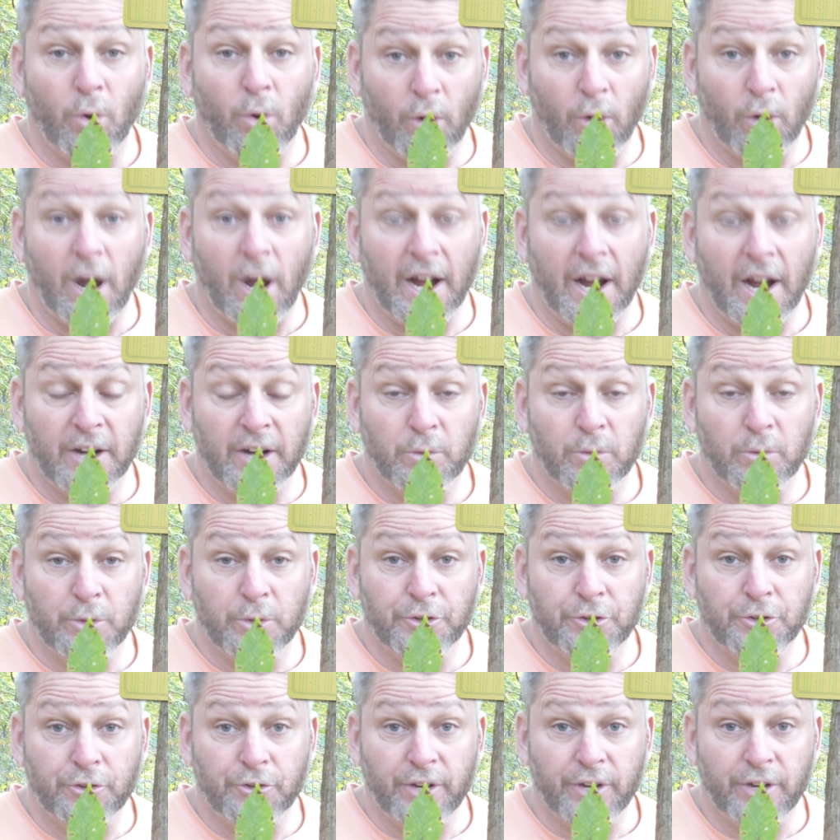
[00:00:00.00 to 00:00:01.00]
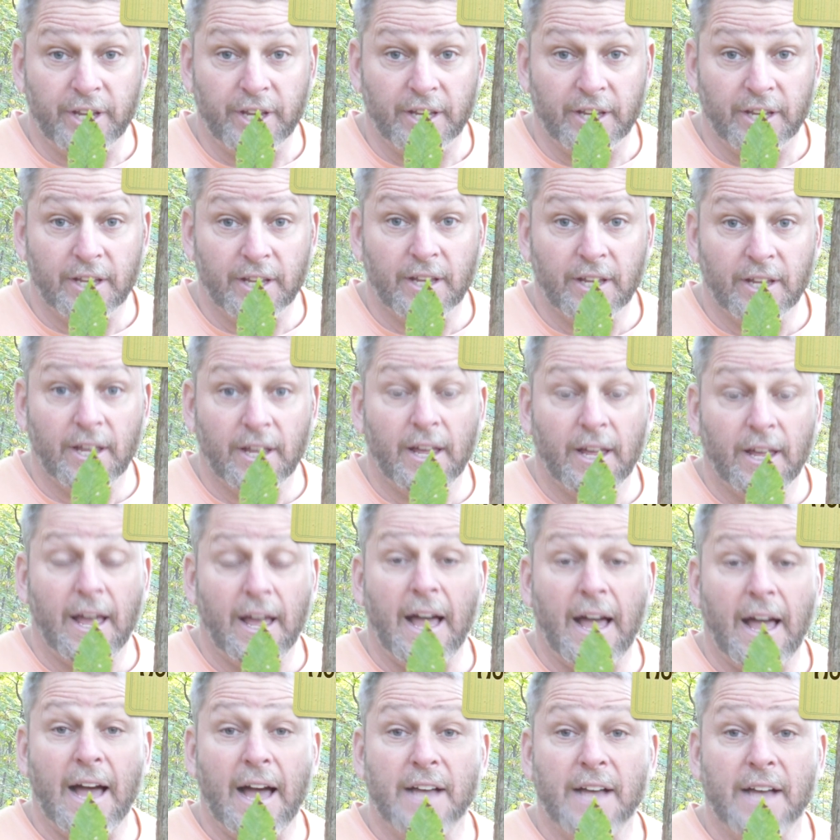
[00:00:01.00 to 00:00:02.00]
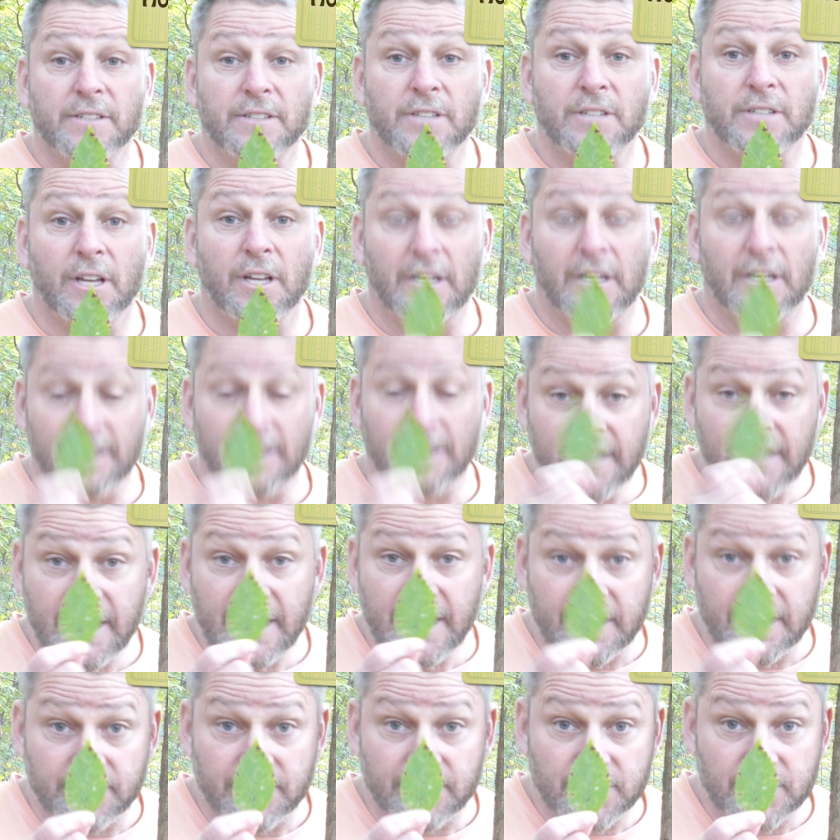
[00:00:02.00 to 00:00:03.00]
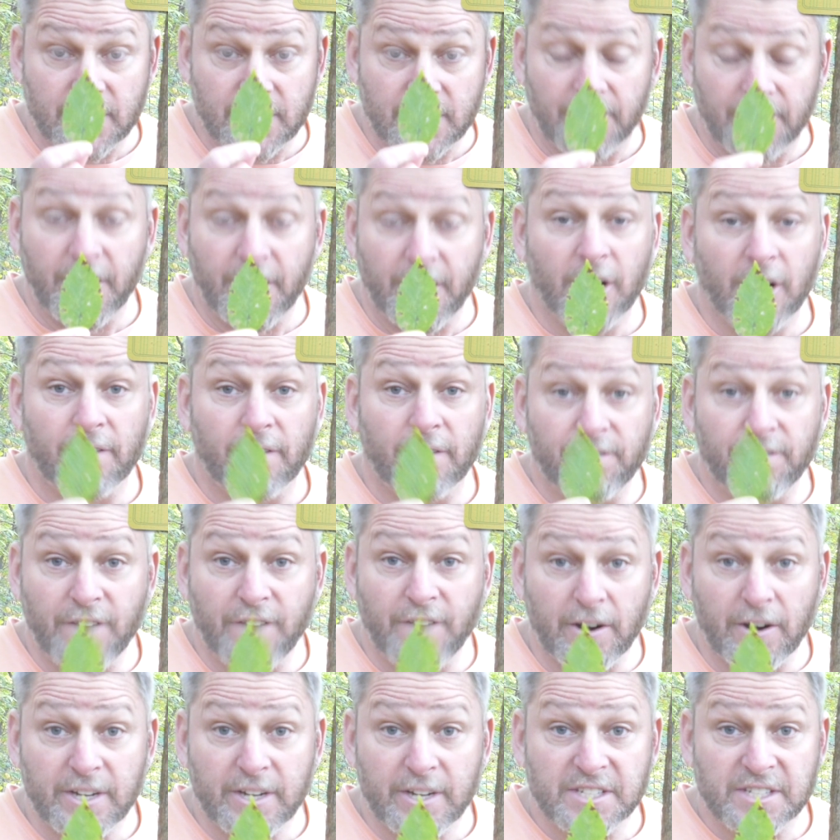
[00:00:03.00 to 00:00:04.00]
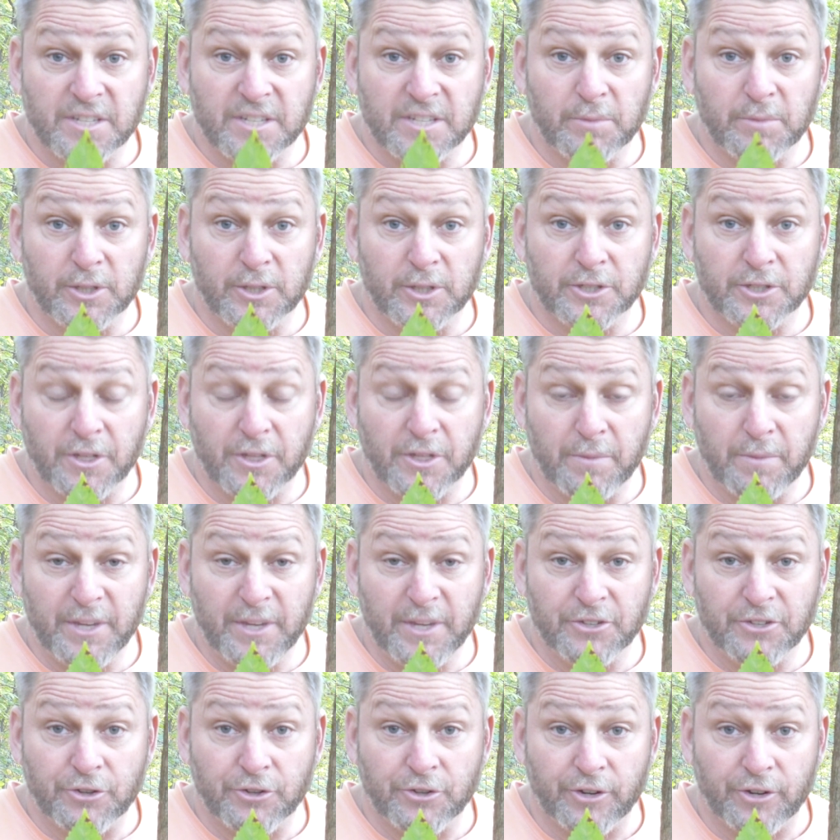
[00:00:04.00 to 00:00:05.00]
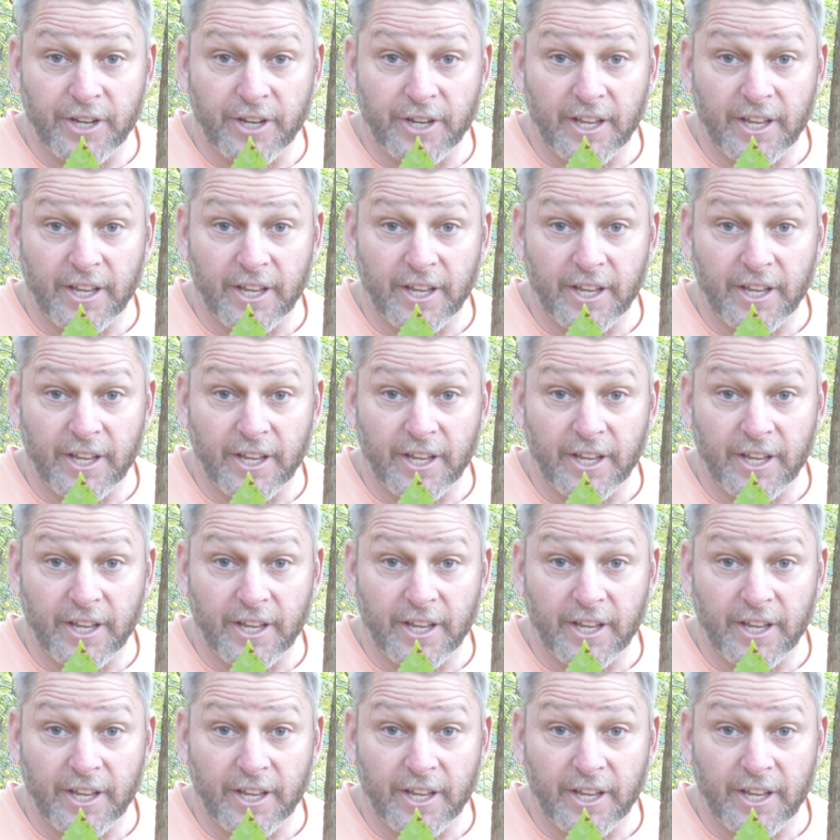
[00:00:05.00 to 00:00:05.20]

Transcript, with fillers: or ironwood tree has leaves that are very similar to the beech tree